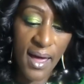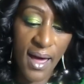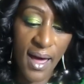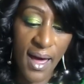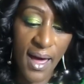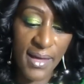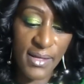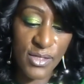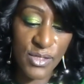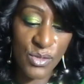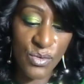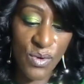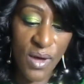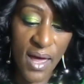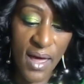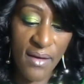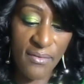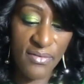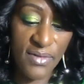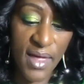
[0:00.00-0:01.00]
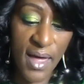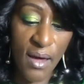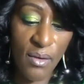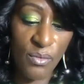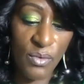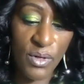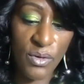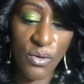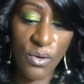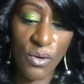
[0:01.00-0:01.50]
I do have that
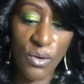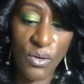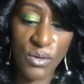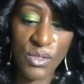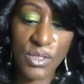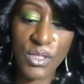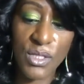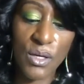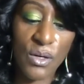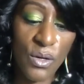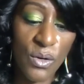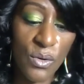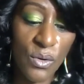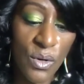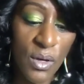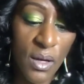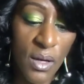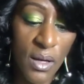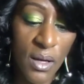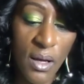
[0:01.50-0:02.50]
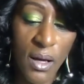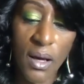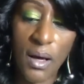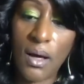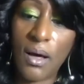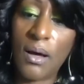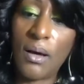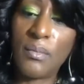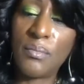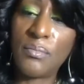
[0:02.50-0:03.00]
one also,
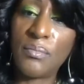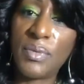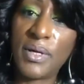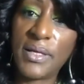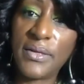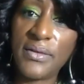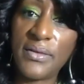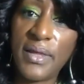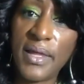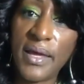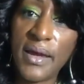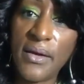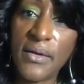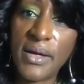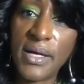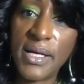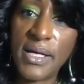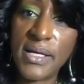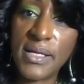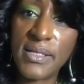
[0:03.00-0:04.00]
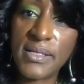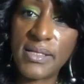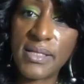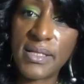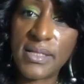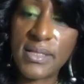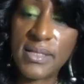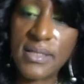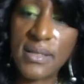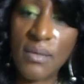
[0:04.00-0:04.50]
but there is
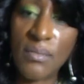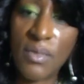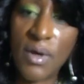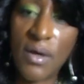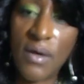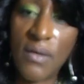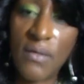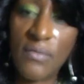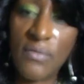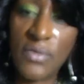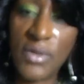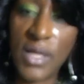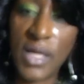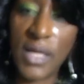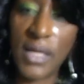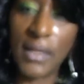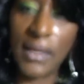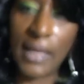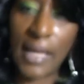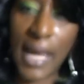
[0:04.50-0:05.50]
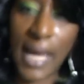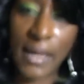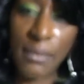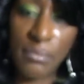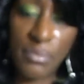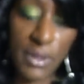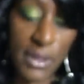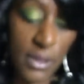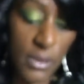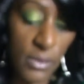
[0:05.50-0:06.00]
some of the
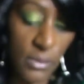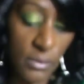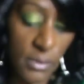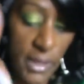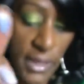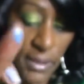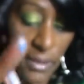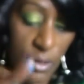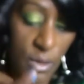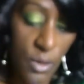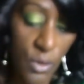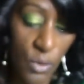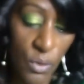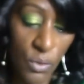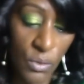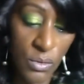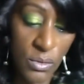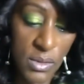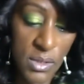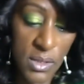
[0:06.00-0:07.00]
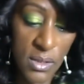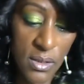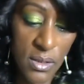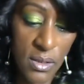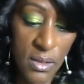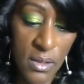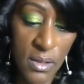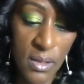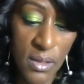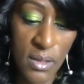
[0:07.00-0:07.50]
light blue and gold,
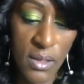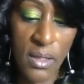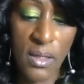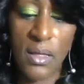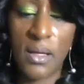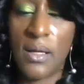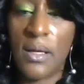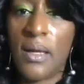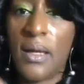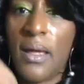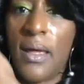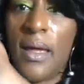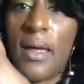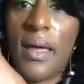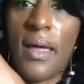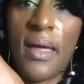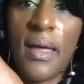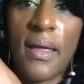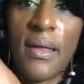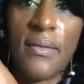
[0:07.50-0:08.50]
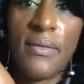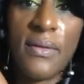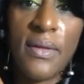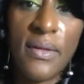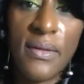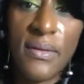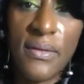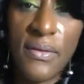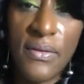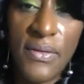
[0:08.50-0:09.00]
and
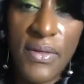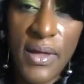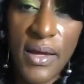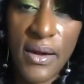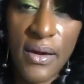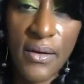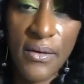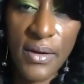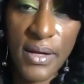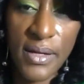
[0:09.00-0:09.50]
there,